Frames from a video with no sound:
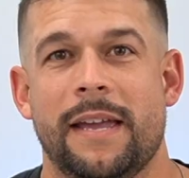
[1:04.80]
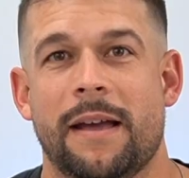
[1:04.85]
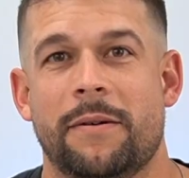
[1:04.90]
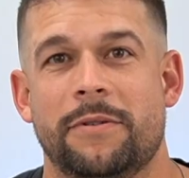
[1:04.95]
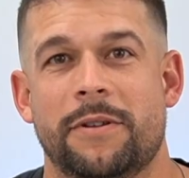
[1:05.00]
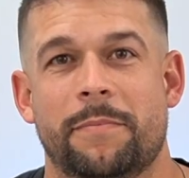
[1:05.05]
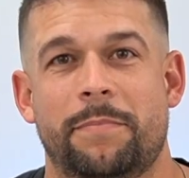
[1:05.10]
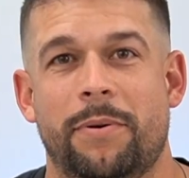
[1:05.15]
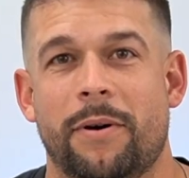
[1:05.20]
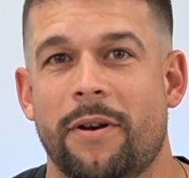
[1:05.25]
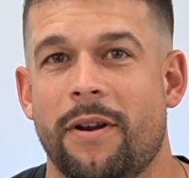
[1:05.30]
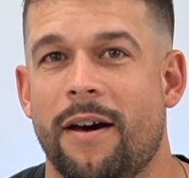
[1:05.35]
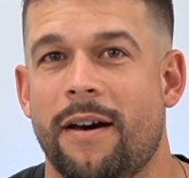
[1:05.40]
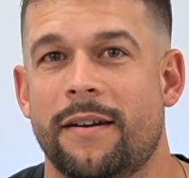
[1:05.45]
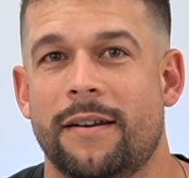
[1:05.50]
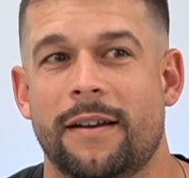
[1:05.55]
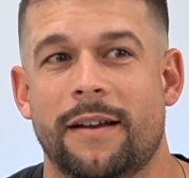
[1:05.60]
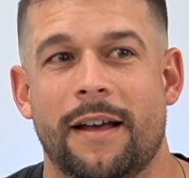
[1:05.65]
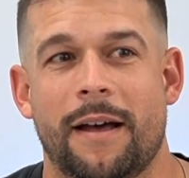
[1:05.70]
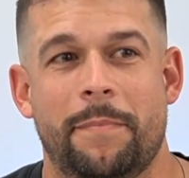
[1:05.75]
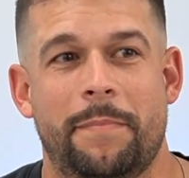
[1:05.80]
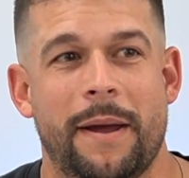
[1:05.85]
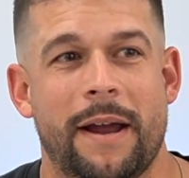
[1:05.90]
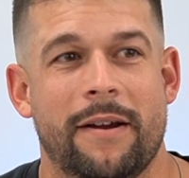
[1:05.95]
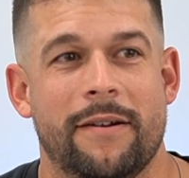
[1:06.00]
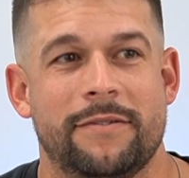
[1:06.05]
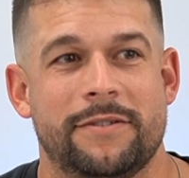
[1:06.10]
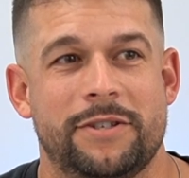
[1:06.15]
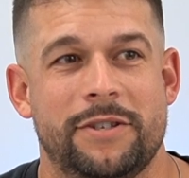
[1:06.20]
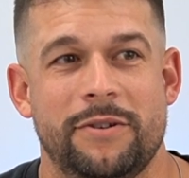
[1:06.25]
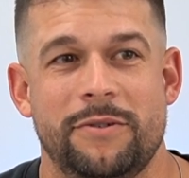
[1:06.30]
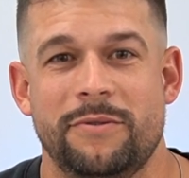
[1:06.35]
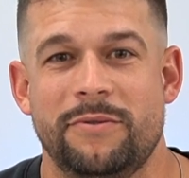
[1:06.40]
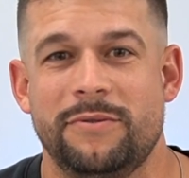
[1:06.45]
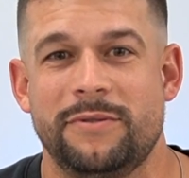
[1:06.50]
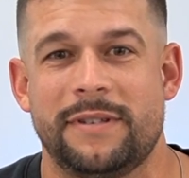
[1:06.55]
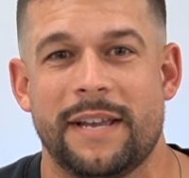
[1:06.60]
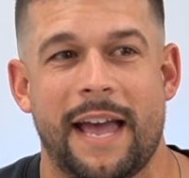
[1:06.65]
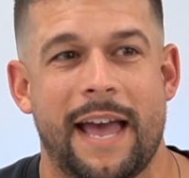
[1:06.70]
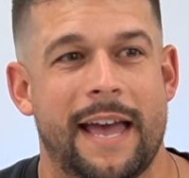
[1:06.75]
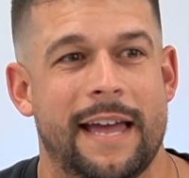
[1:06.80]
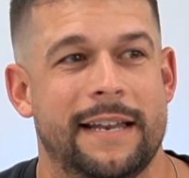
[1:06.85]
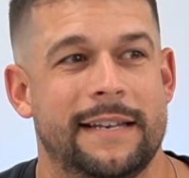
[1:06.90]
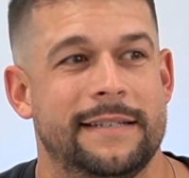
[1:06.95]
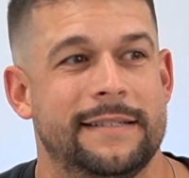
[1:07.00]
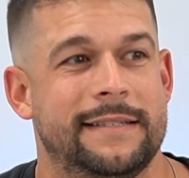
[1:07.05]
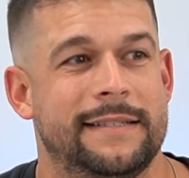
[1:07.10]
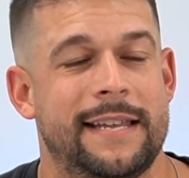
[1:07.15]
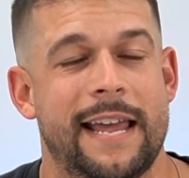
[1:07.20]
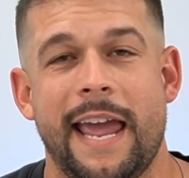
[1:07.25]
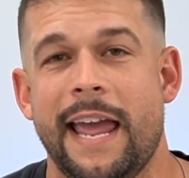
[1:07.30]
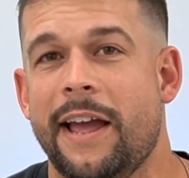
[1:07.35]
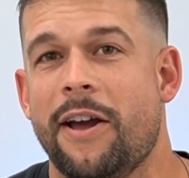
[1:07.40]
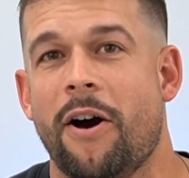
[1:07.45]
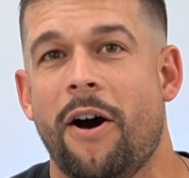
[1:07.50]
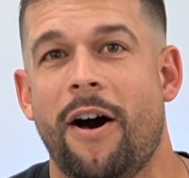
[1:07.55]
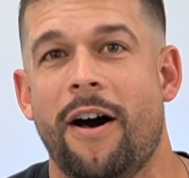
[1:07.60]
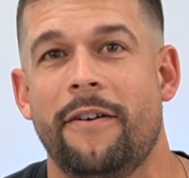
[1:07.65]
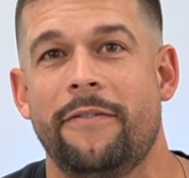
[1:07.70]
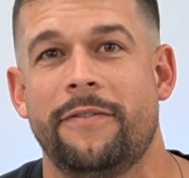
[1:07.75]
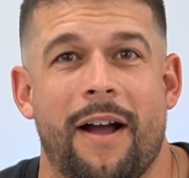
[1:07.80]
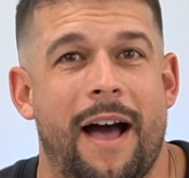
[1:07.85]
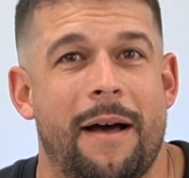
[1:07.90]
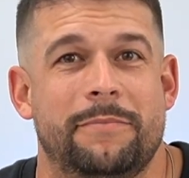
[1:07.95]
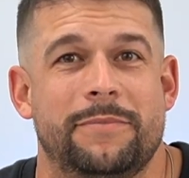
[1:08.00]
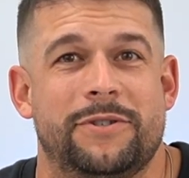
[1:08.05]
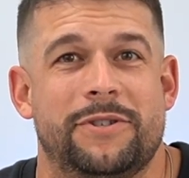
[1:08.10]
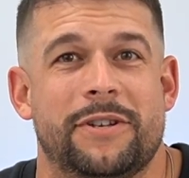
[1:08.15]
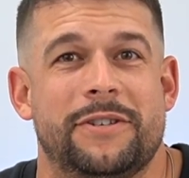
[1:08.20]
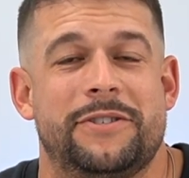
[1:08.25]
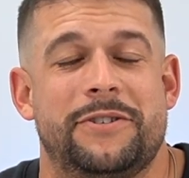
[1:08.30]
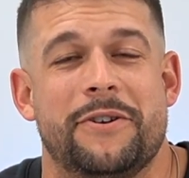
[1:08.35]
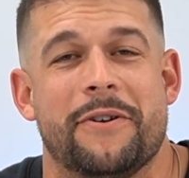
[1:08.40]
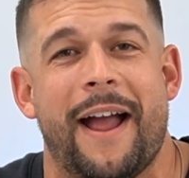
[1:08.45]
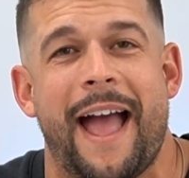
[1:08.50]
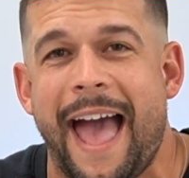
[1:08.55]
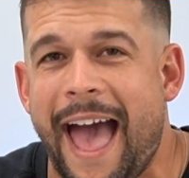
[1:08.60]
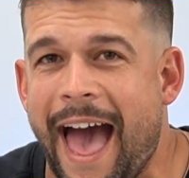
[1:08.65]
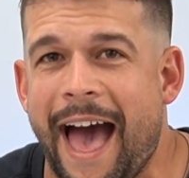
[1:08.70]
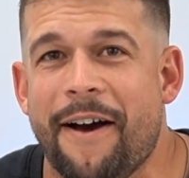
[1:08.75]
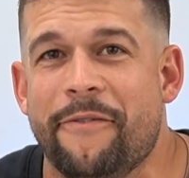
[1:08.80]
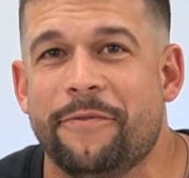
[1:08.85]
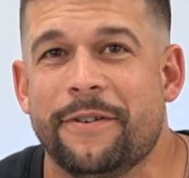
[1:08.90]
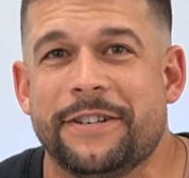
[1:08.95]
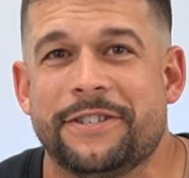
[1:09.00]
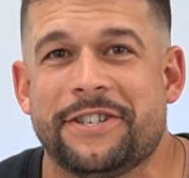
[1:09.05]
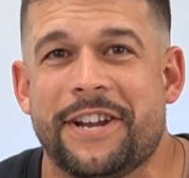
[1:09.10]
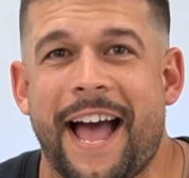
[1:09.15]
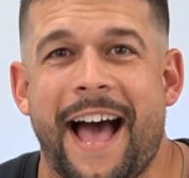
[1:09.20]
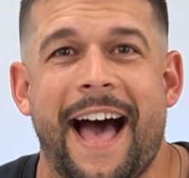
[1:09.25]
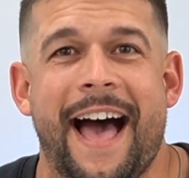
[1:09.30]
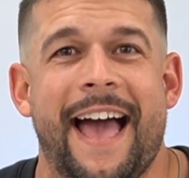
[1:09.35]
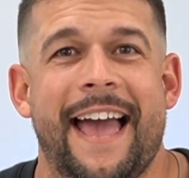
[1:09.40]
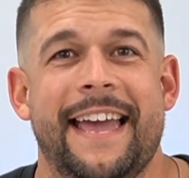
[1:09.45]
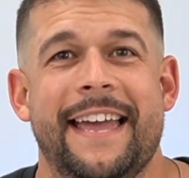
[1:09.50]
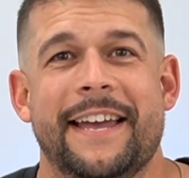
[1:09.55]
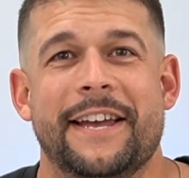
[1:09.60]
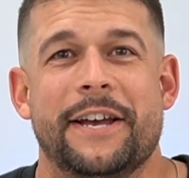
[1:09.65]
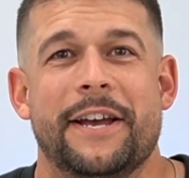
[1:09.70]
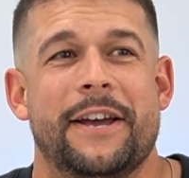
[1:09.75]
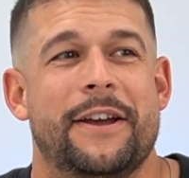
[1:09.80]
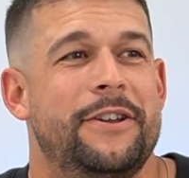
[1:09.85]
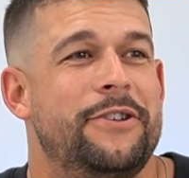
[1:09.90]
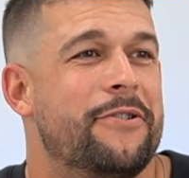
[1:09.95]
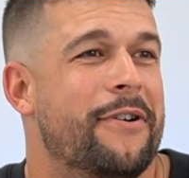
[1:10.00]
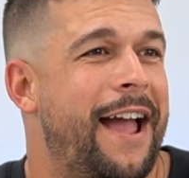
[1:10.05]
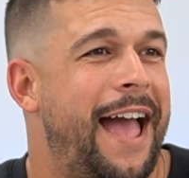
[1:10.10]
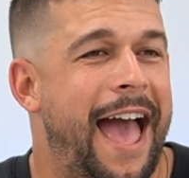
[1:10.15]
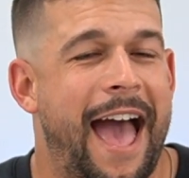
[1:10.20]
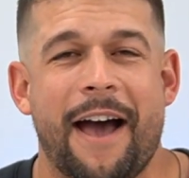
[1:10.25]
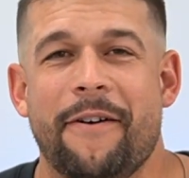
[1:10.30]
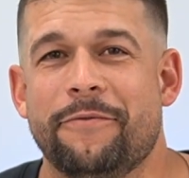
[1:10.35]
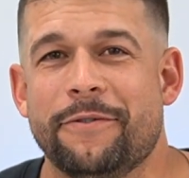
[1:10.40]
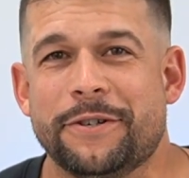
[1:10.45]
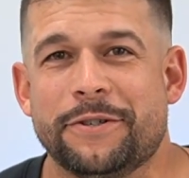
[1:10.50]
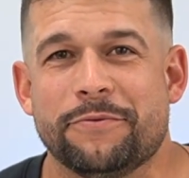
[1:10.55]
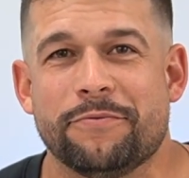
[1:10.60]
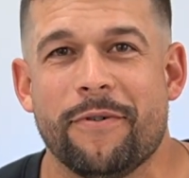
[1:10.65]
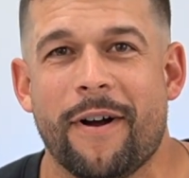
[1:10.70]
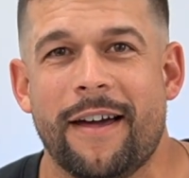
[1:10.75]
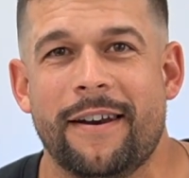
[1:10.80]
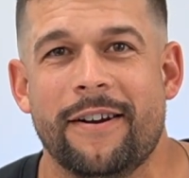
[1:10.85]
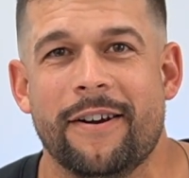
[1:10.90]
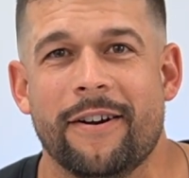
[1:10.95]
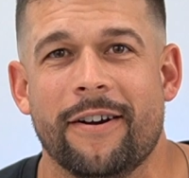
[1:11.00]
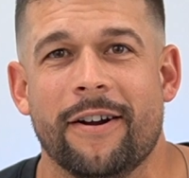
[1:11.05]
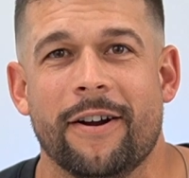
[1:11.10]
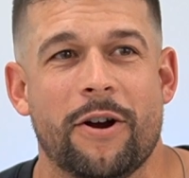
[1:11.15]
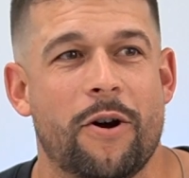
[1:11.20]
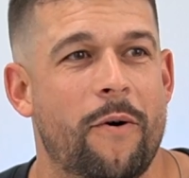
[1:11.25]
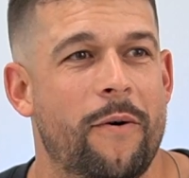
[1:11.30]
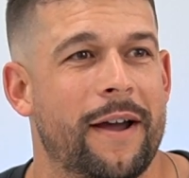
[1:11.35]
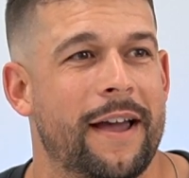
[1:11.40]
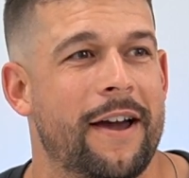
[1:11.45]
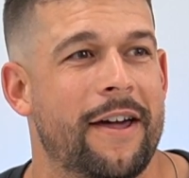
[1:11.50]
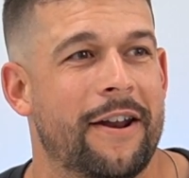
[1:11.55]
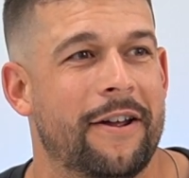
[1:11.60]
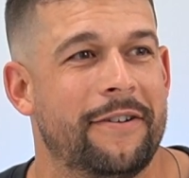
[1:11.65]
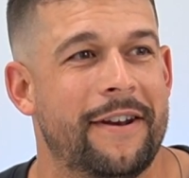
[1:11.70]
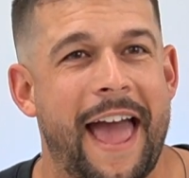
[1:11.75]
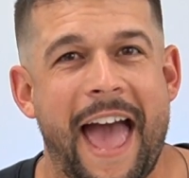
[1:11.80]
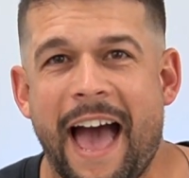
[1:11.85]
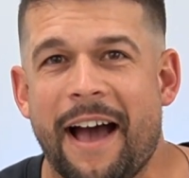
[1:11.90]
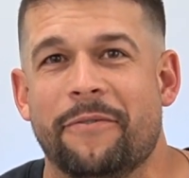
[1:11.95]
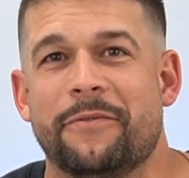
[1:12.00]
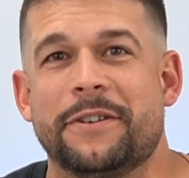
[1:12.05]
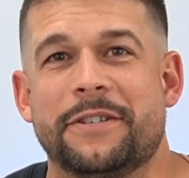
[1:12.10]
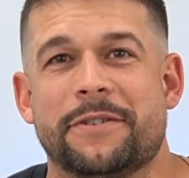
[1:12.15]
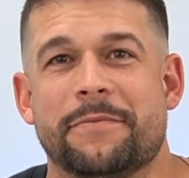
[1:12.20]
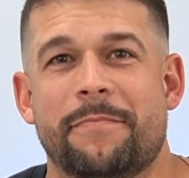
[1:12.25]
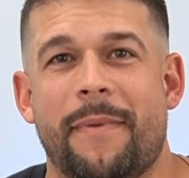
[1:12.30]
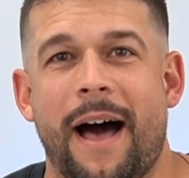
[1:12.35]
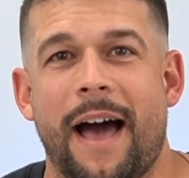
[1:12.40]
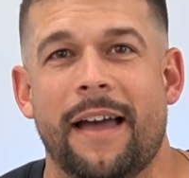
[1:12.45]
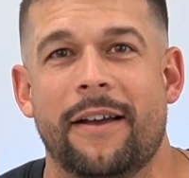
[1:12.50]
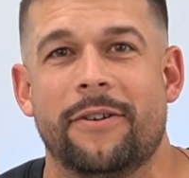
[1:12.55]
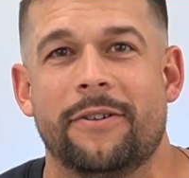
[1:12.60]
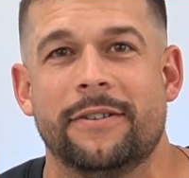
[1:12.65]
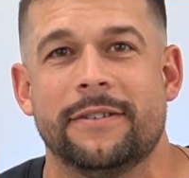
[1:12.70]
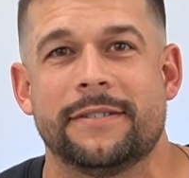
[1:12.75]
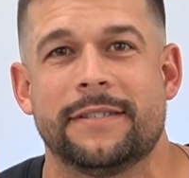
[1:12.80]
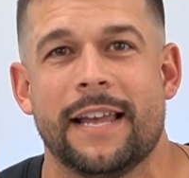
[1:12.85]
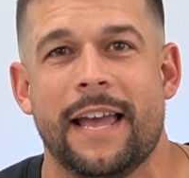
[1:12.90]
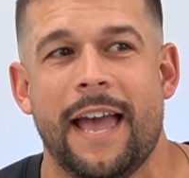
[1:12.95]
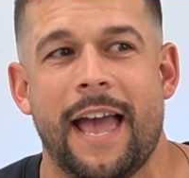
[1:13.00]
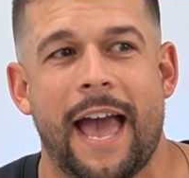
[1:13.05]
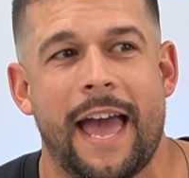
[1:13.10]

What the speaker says: able to put on a pair of shoes and take off. I'm just your average guy, your average runner, going out on average miles.